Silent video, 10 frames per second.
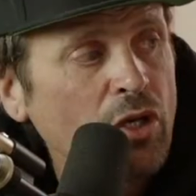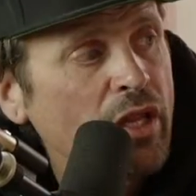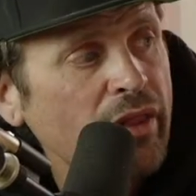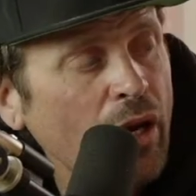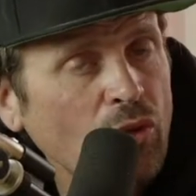
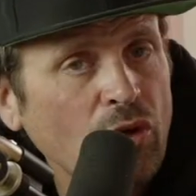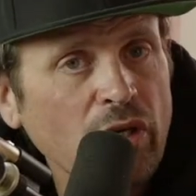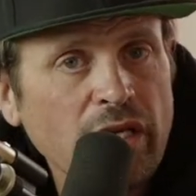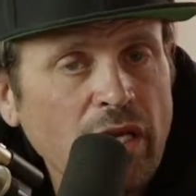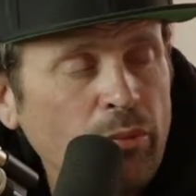that will
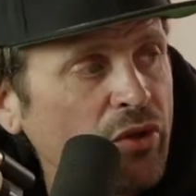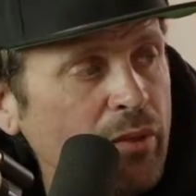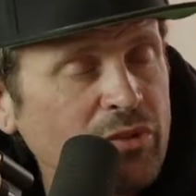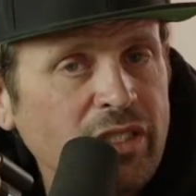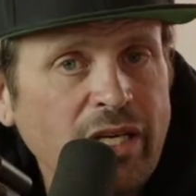enable
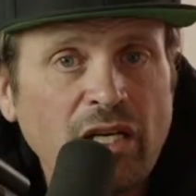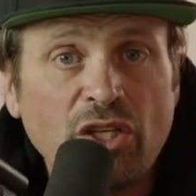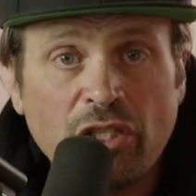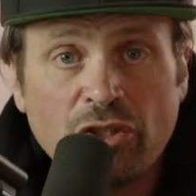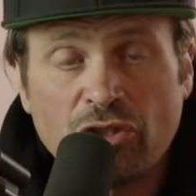them to get an
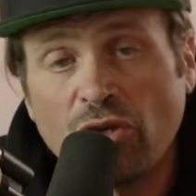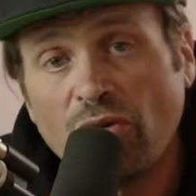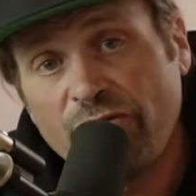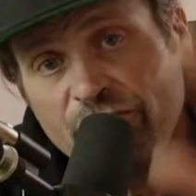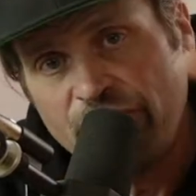additional
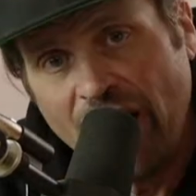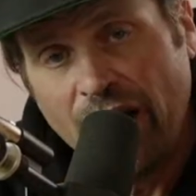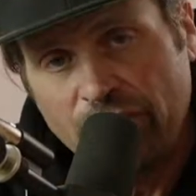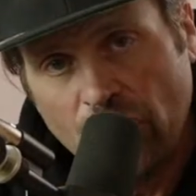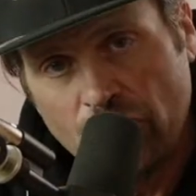
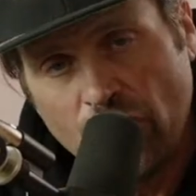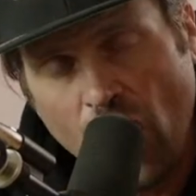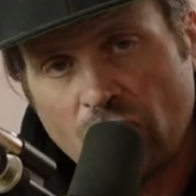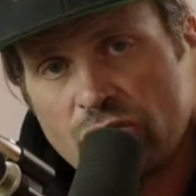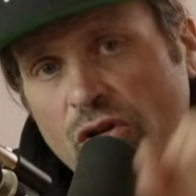
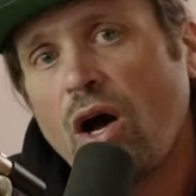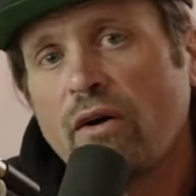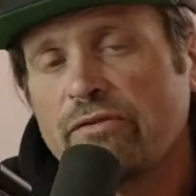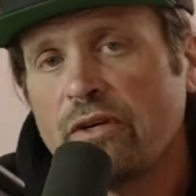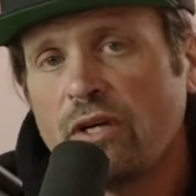$500 off